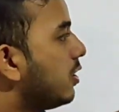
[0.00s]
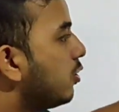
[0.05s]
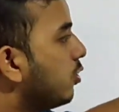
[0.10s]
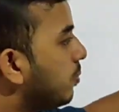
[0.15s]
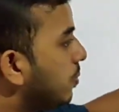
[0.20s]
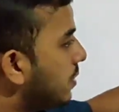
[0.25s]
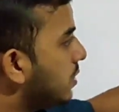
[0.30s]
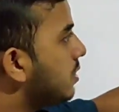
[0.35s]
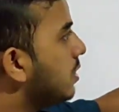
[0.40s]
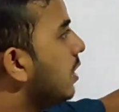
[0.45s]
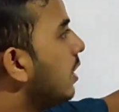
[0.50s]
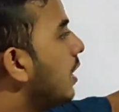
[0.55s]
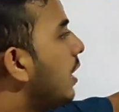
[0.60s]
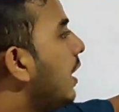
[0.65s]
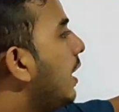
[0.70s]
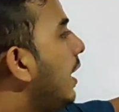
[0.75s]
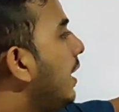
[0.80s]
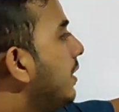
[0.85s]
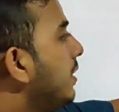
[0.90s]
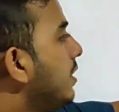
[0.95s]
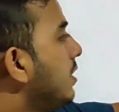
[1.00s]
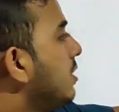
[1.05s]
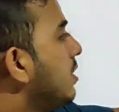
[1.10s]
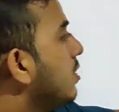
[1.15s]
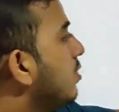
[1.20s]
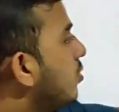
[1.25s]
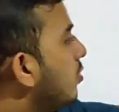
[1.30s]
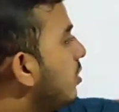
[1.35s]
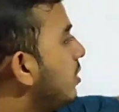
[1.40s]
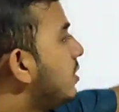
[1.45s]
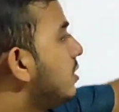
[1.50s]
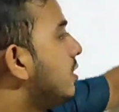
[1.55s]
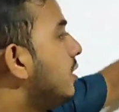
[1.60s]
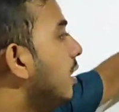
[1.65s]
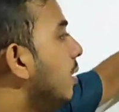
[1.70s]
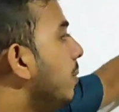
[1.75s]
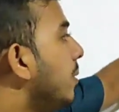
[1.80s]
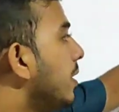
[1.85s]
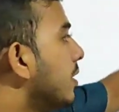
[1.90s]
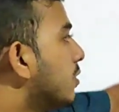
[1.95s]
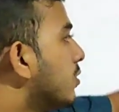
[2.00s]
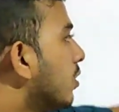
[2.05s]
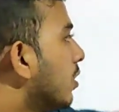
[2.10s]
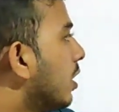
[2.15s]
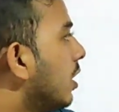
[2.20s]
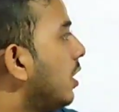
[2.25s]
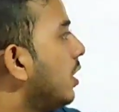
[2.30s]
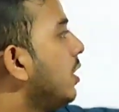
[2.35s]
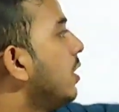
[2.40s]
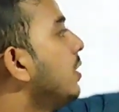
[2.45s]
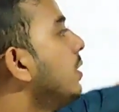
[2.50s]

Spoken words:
rupees, like this is known as savings. Okay.